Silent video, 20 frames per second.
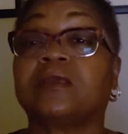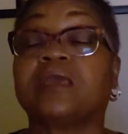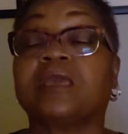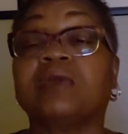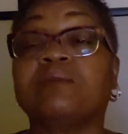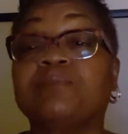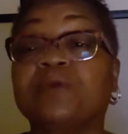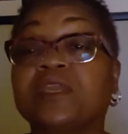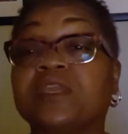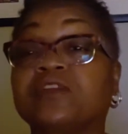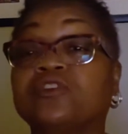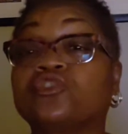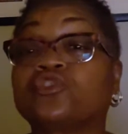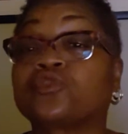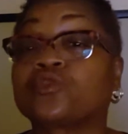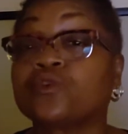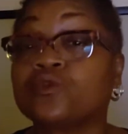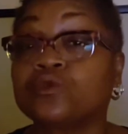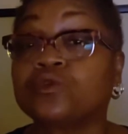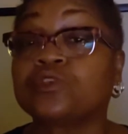And being
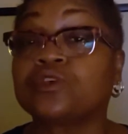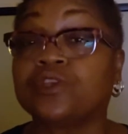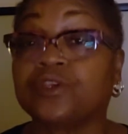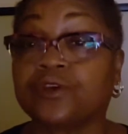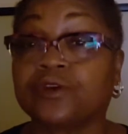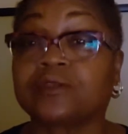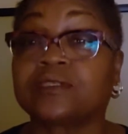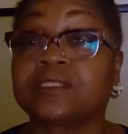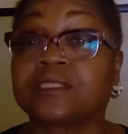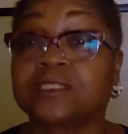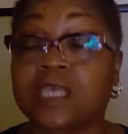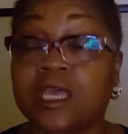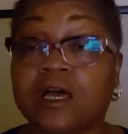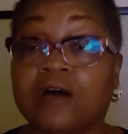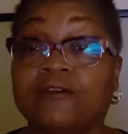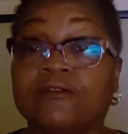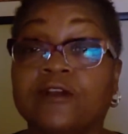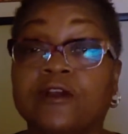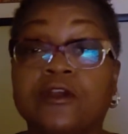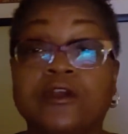true to
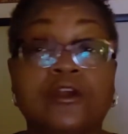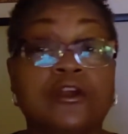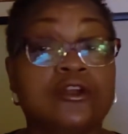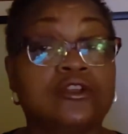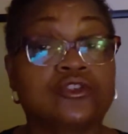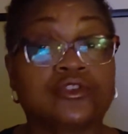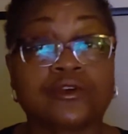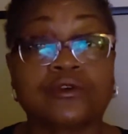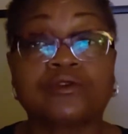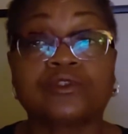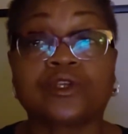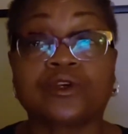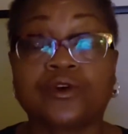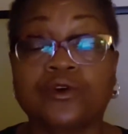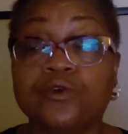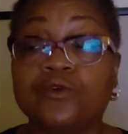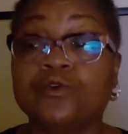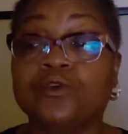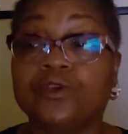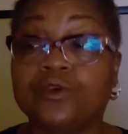yourself, true to
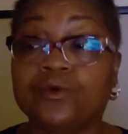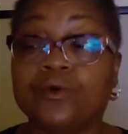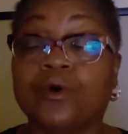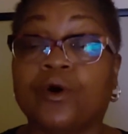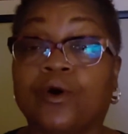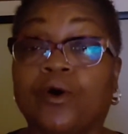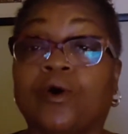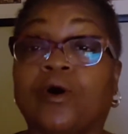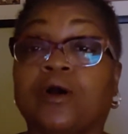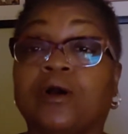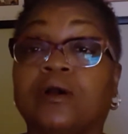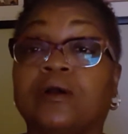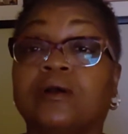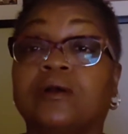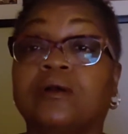who you are.